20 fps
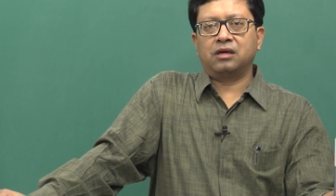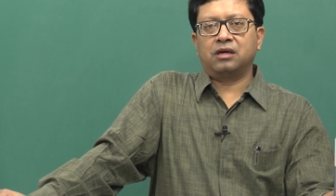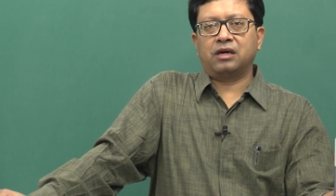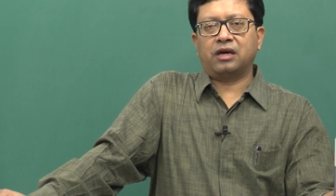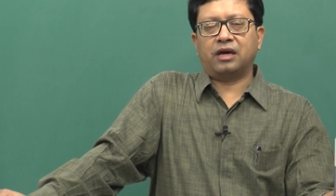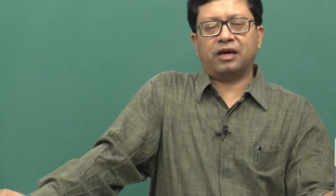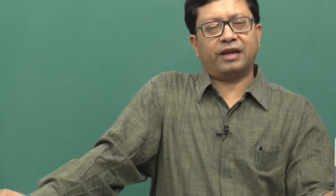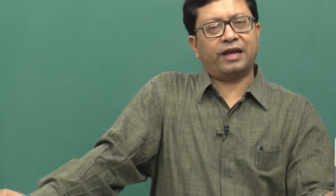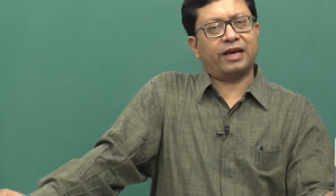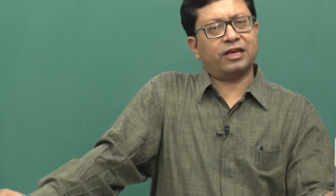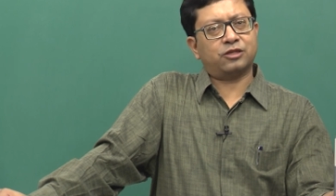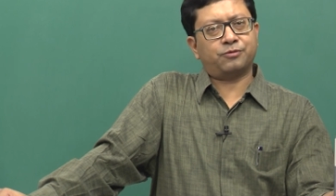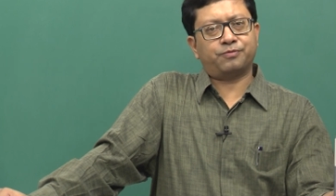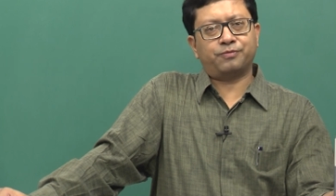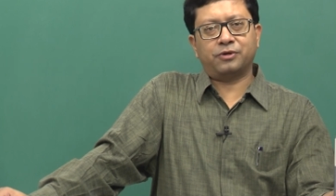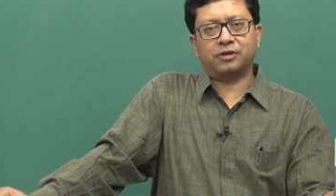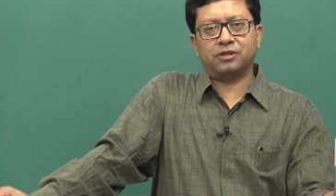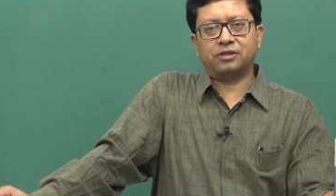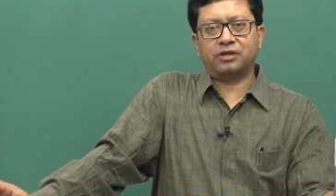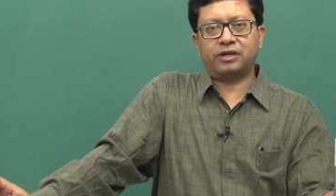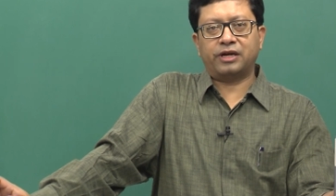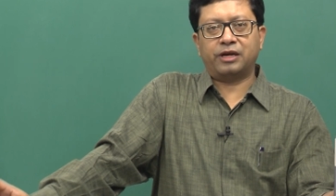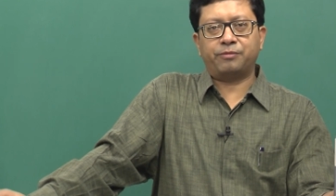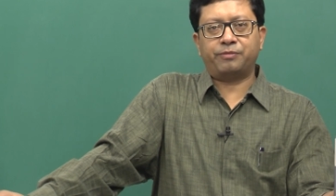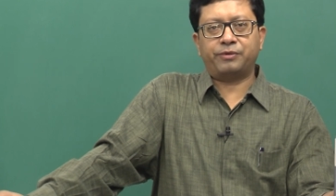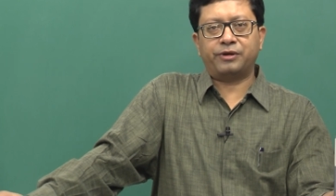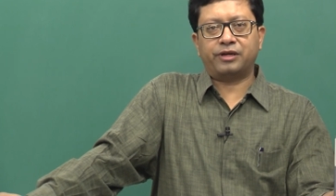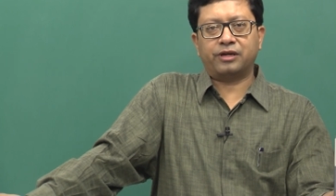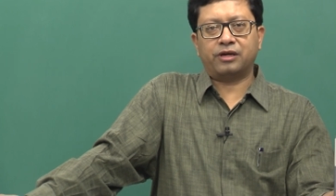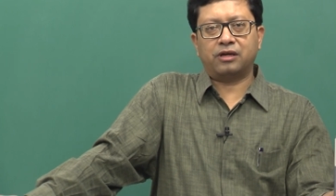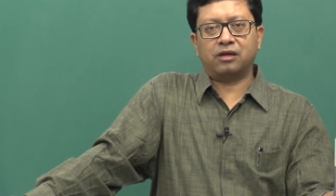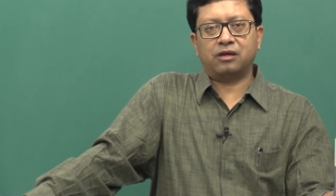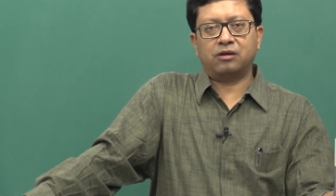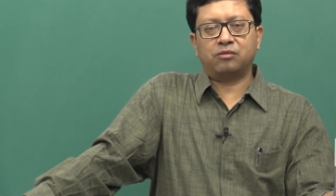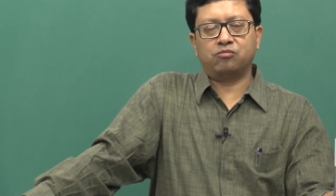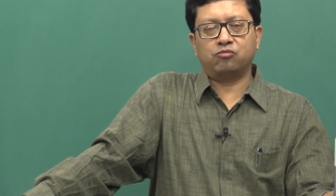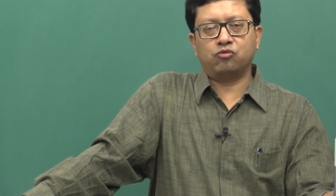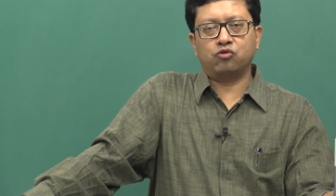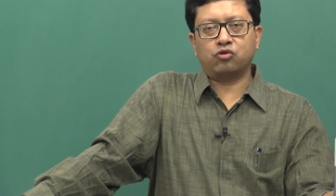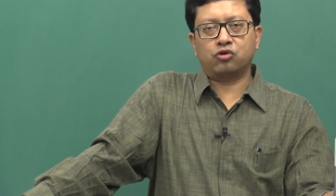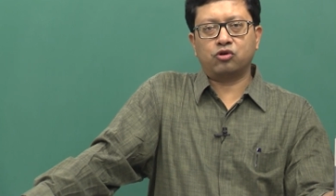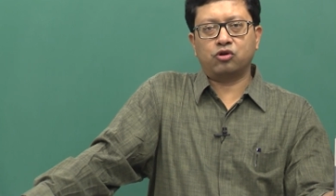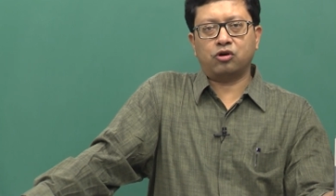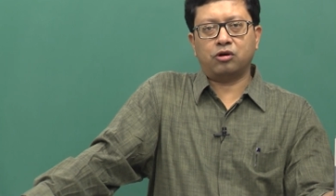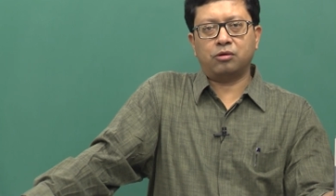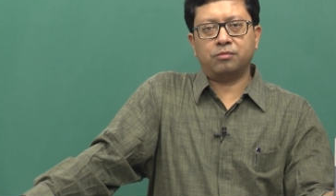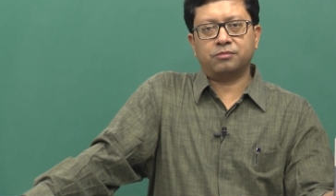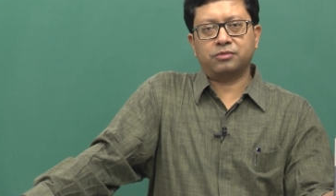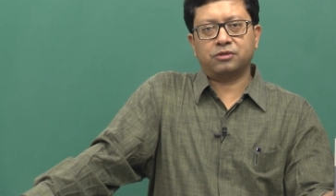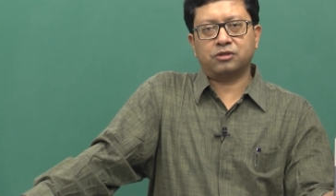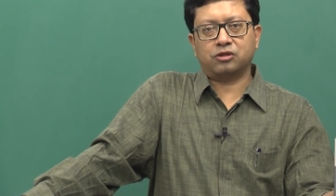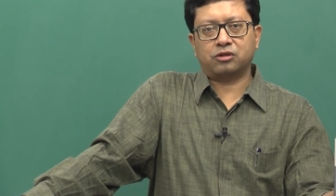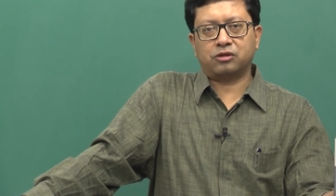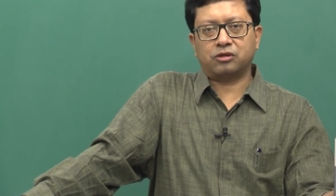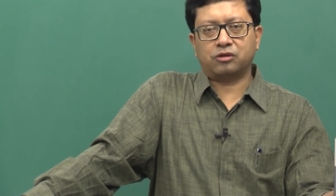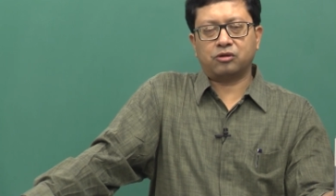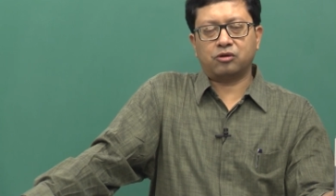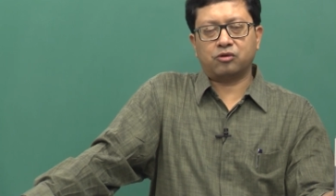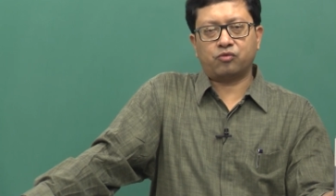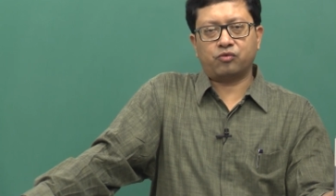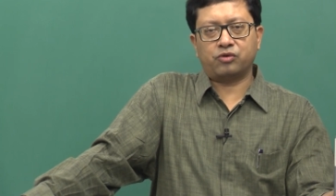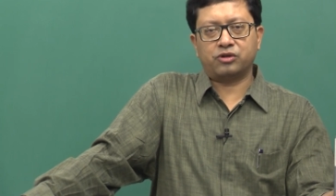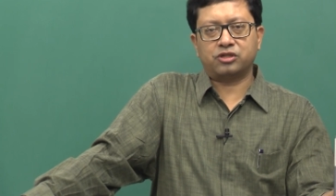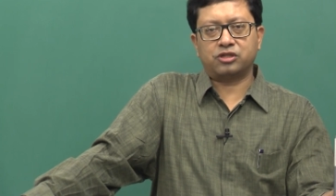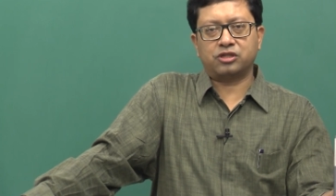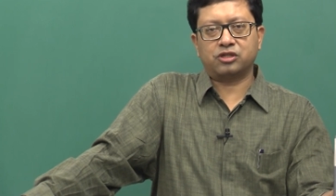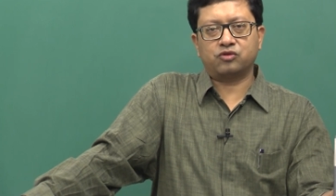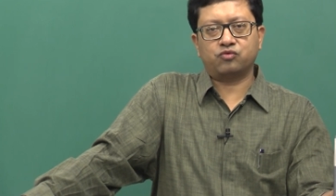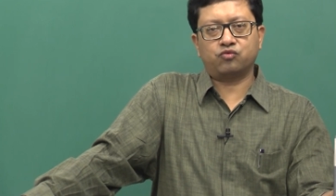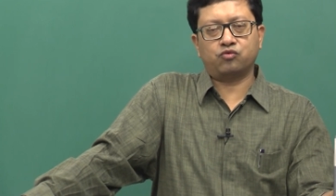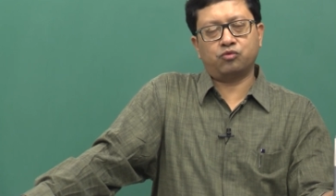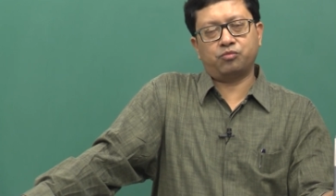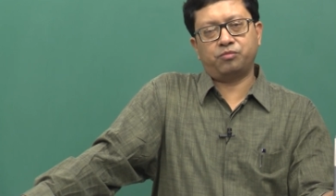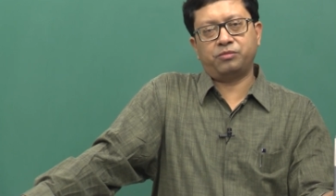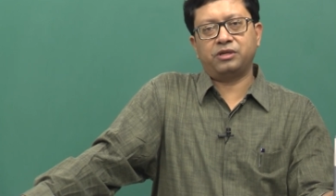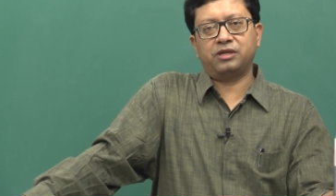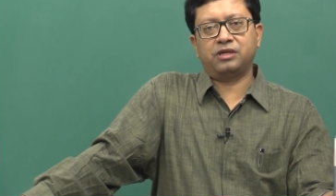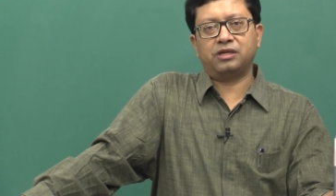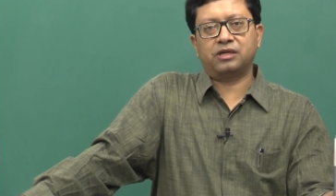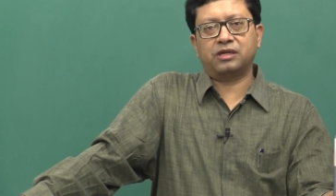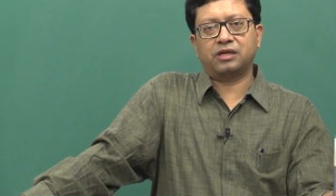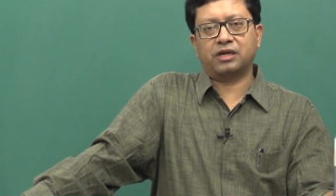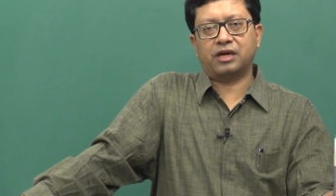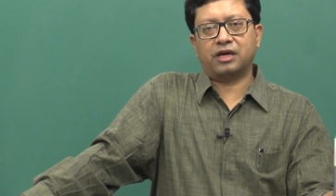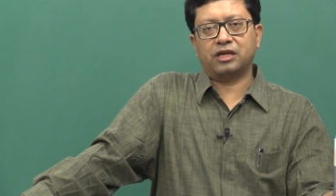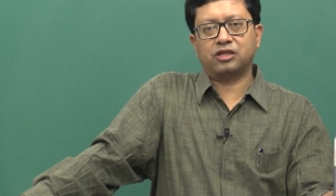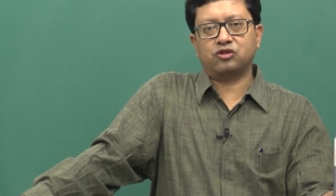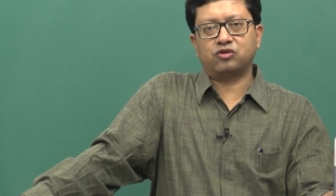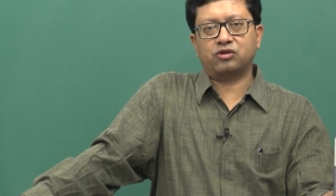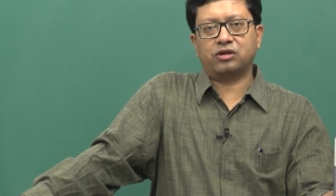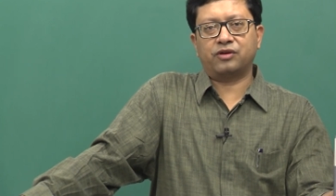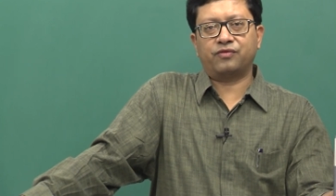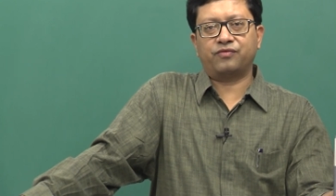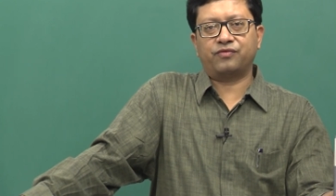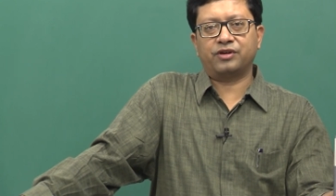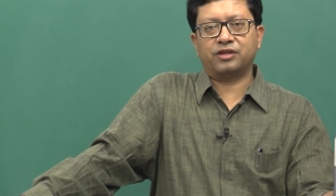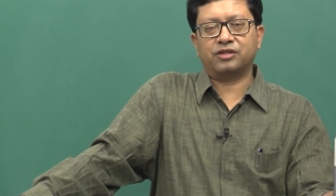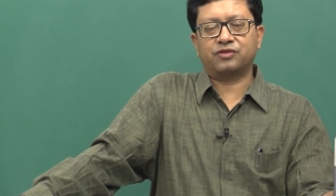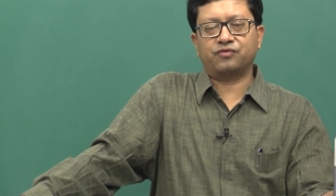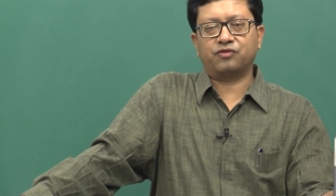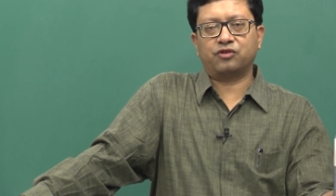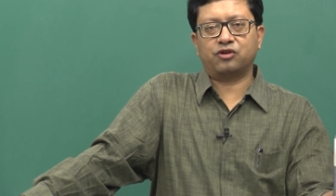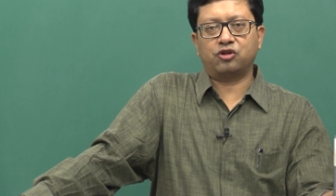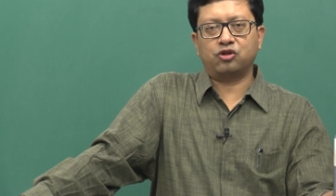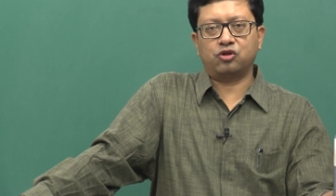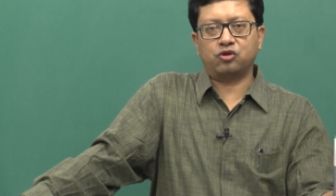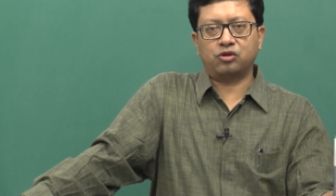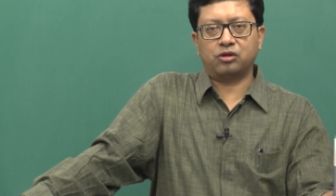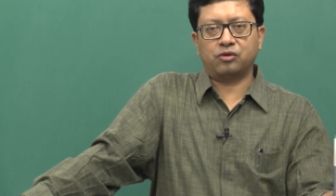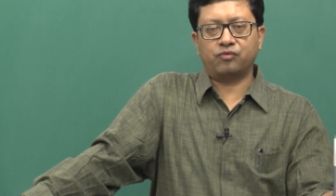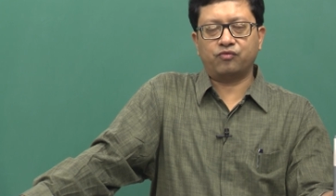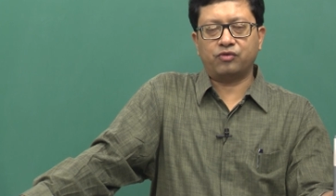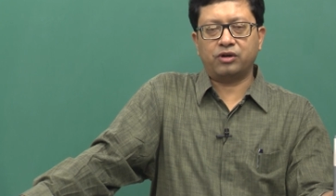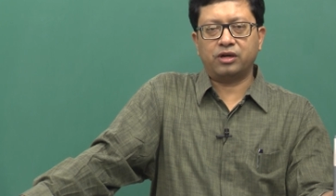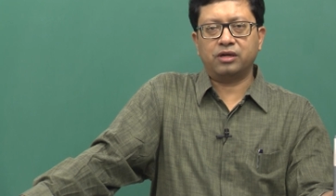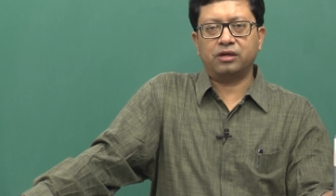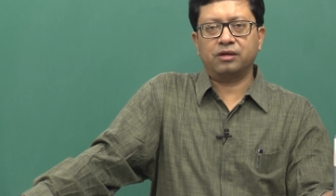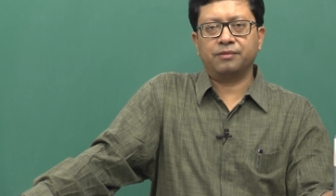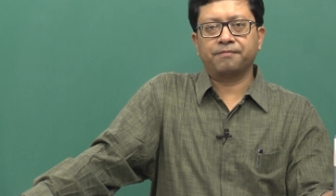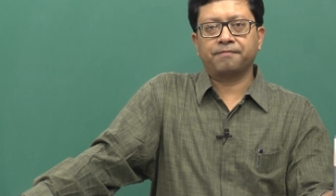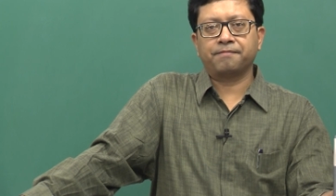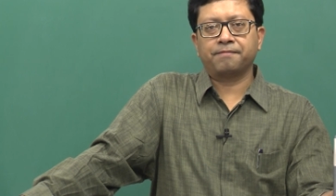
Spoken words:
and as per the NPTEL MOOC norms, the questions would be as you had faced for TQM1,